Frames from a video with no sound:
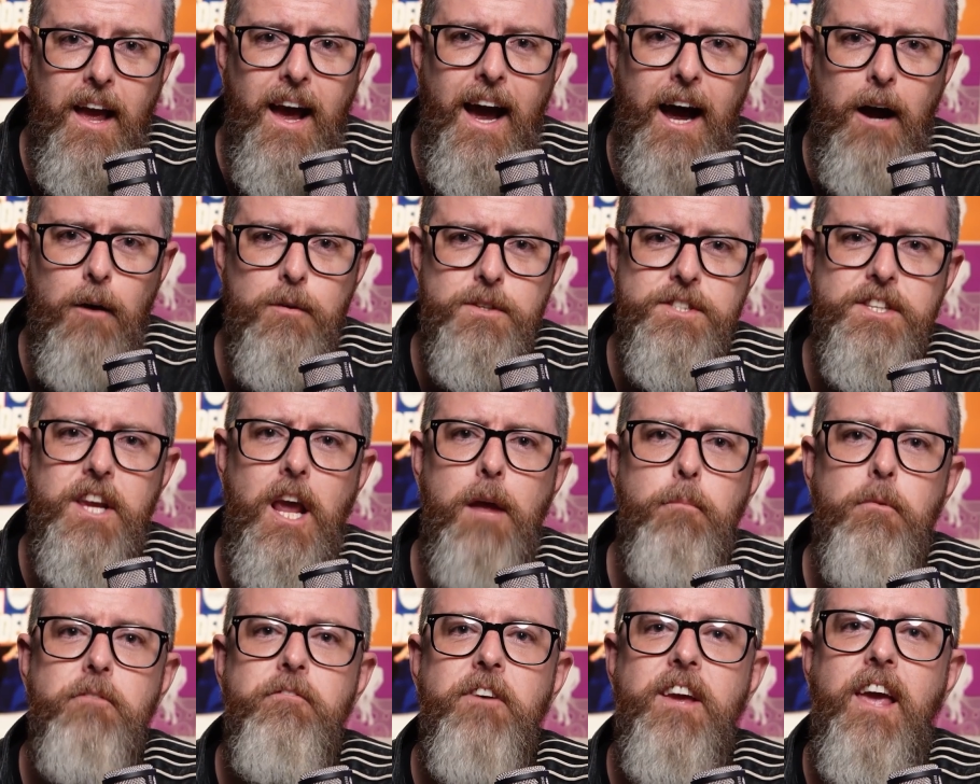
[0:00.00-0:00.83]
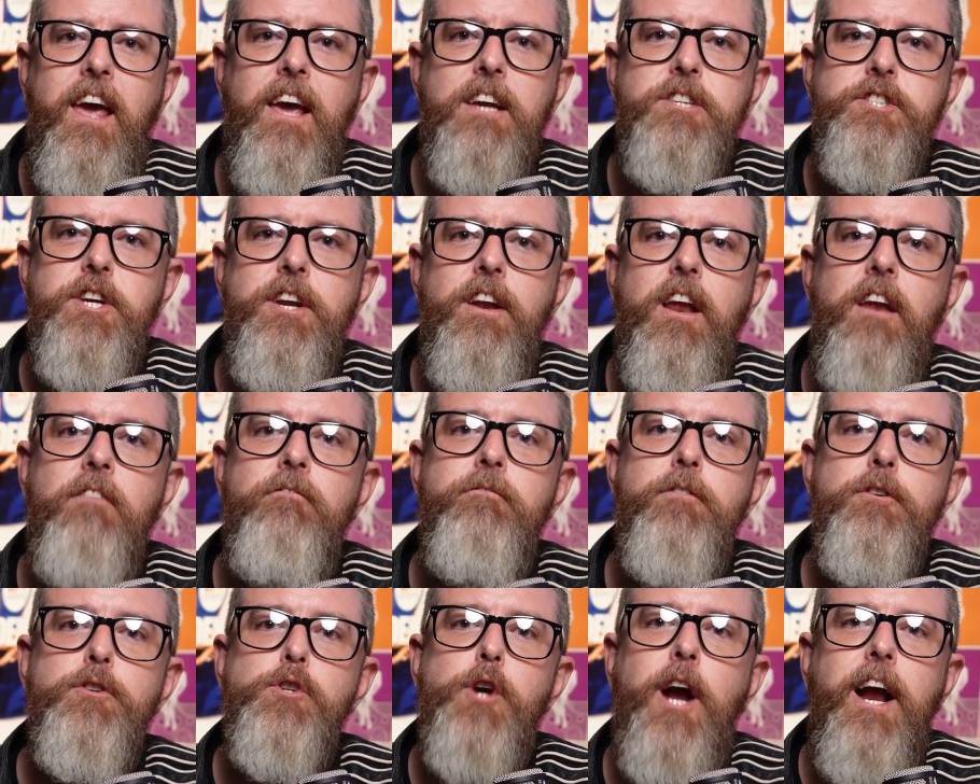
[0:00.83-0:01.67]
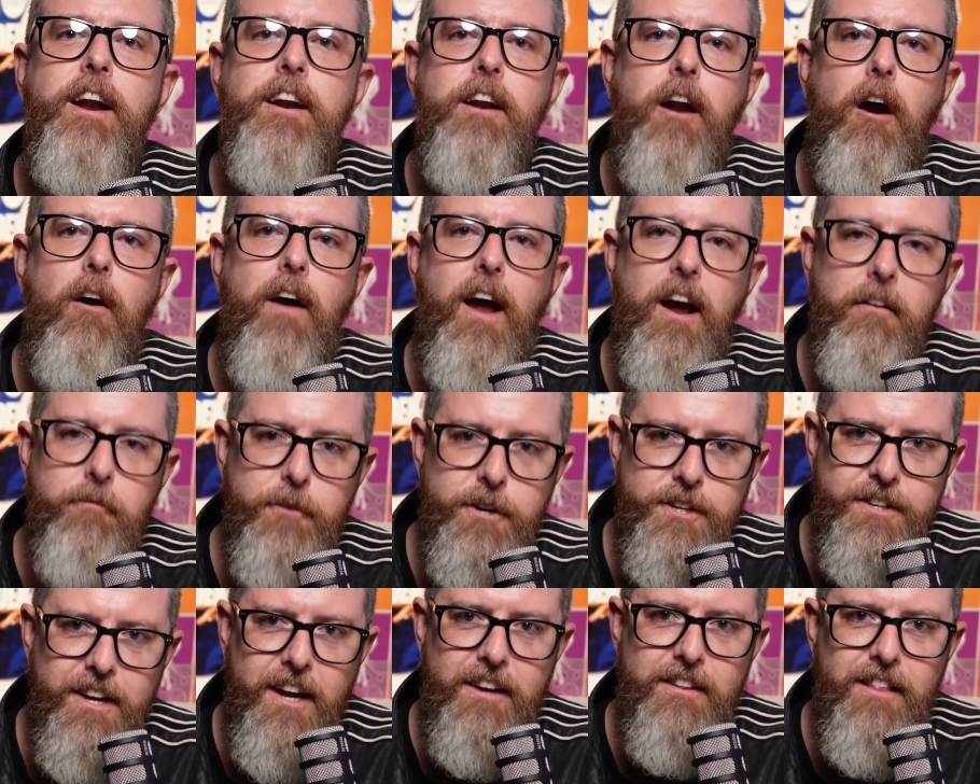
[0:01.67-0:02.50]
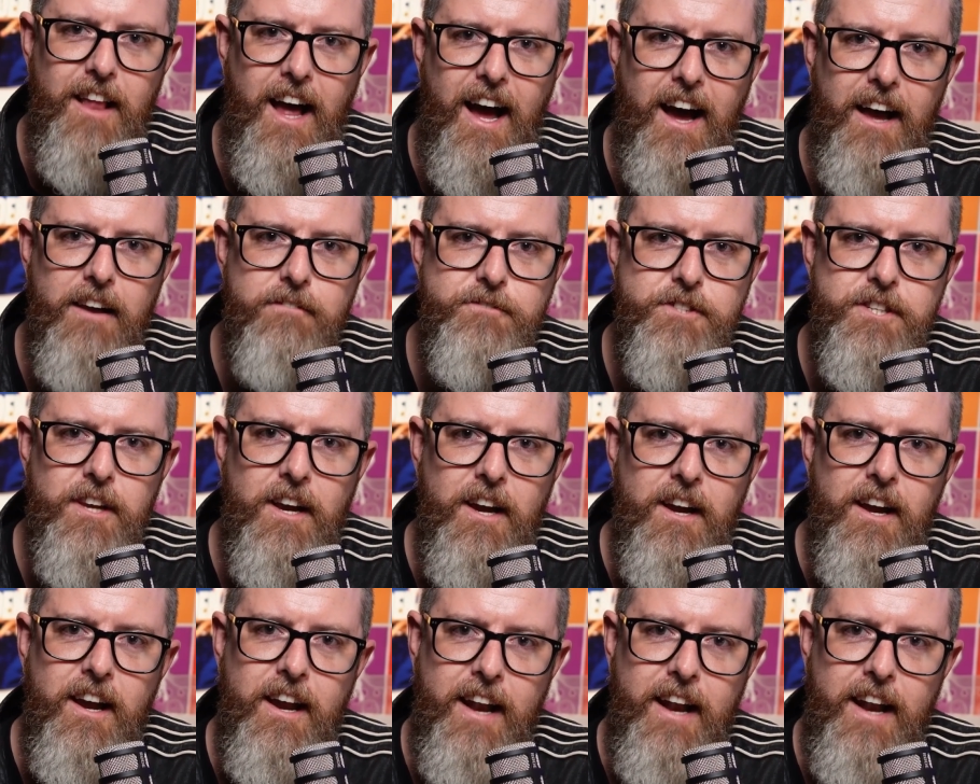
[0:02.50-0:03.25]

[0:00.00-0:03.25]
How has gamification infiltrated our everyday lives?